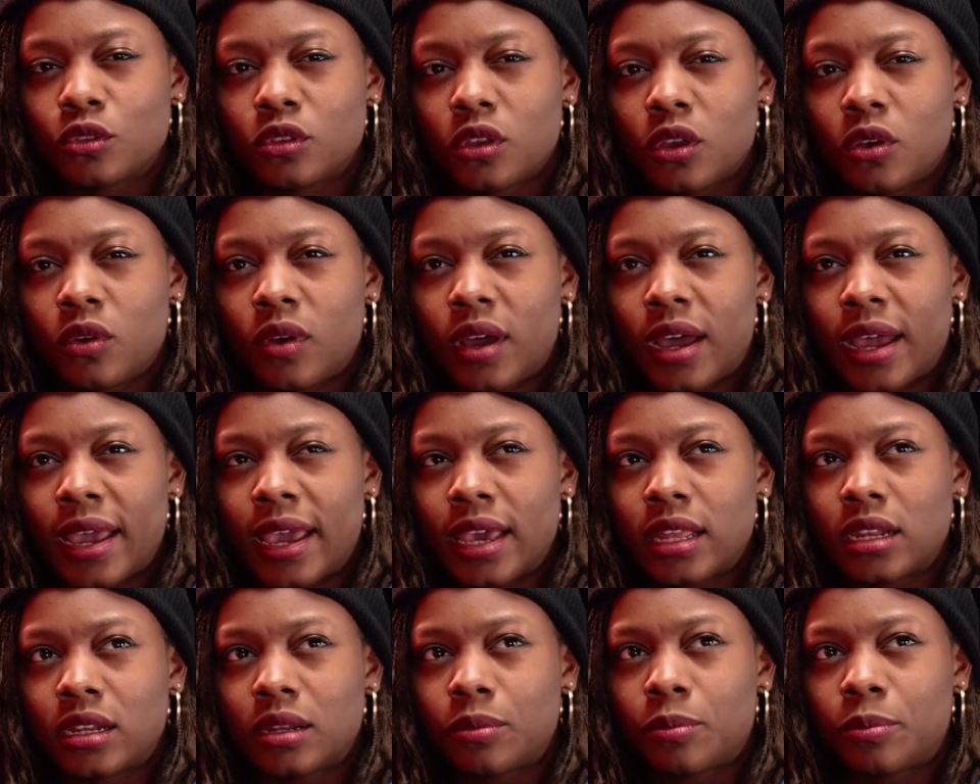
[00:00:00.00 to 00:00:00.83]
So I
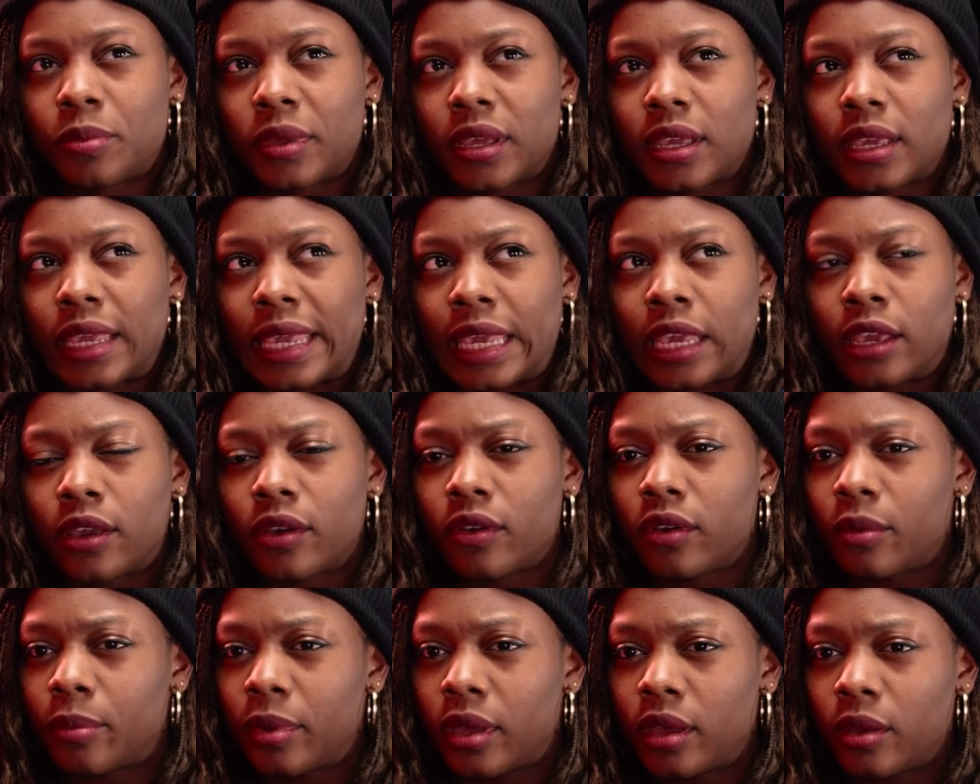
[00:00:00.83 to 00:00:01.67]
had a big
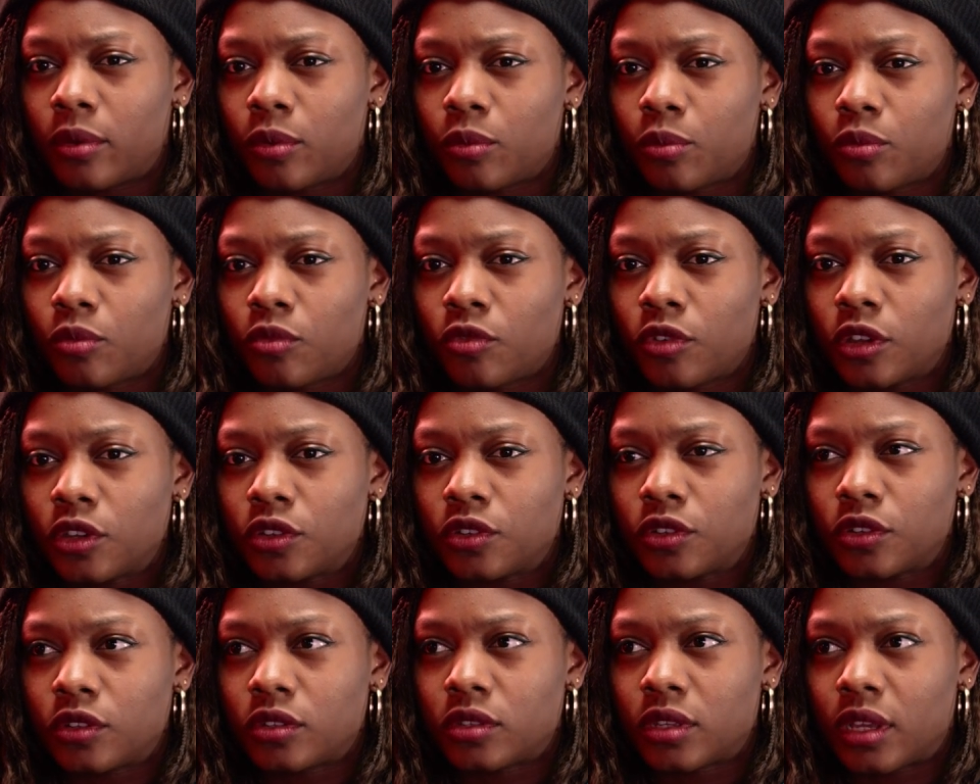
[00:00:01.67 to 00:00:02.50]
ego about
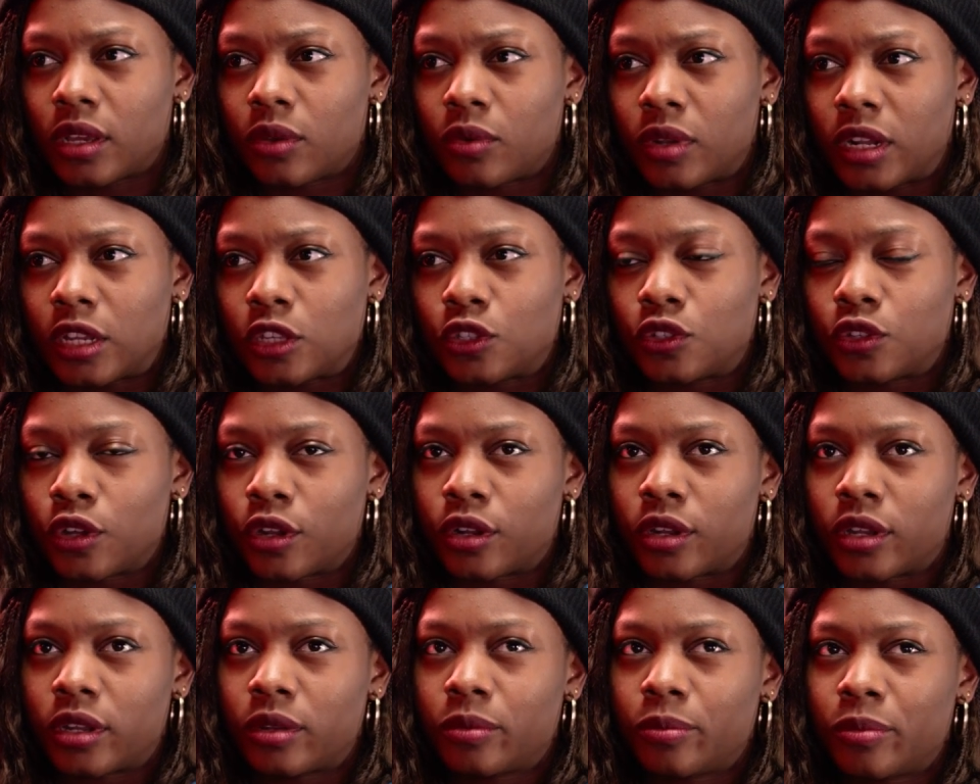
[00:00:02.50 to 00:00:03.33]
reshoots like when I
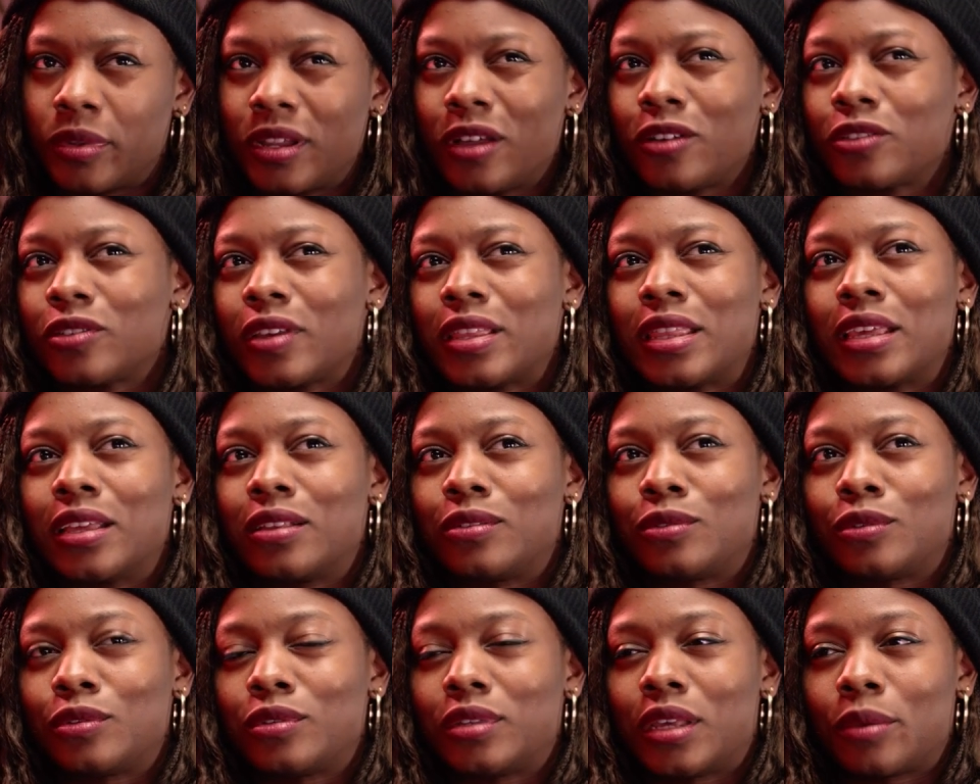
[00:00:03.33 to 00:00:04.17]
started, but also I think
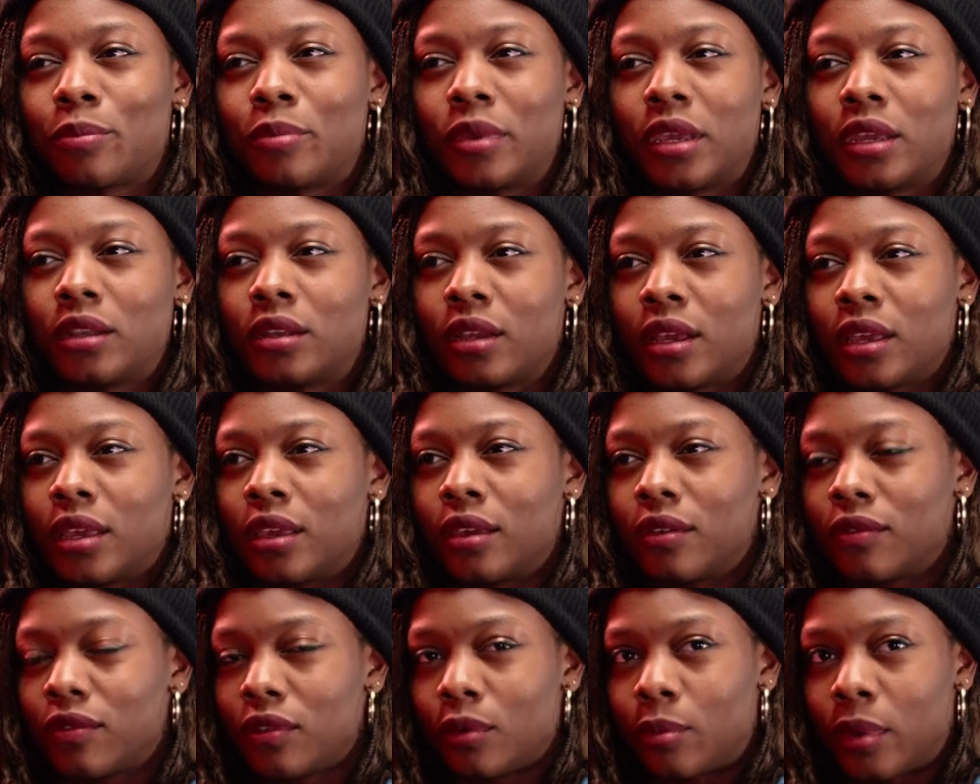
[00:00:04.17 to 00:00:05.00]
that's just like being
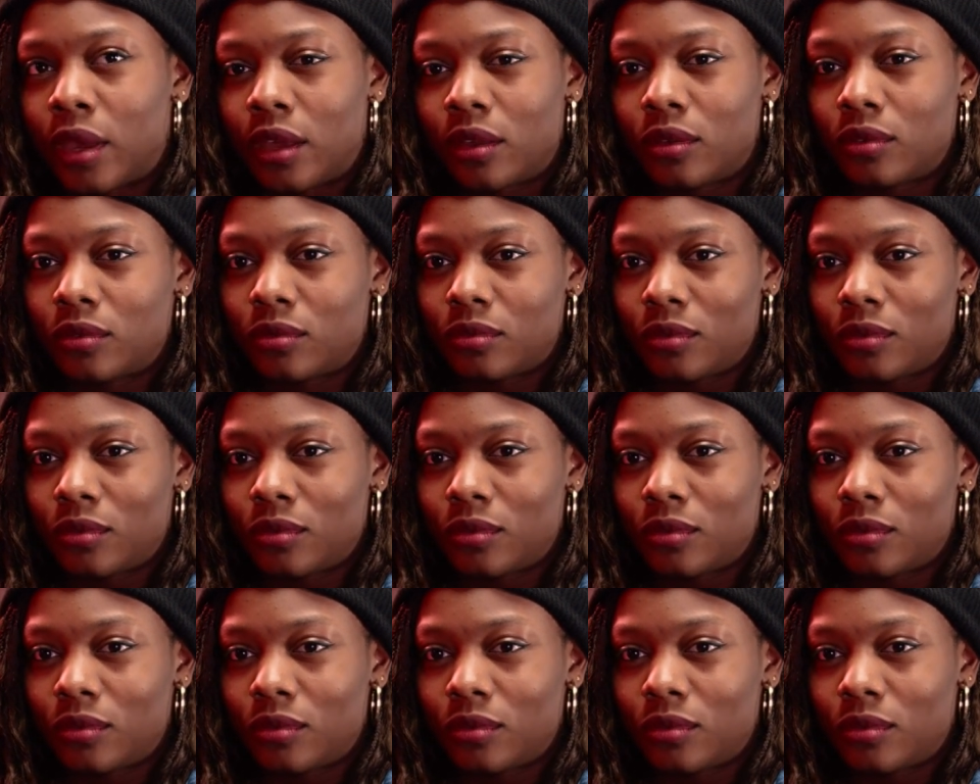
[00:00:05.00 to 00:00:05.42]
naive about,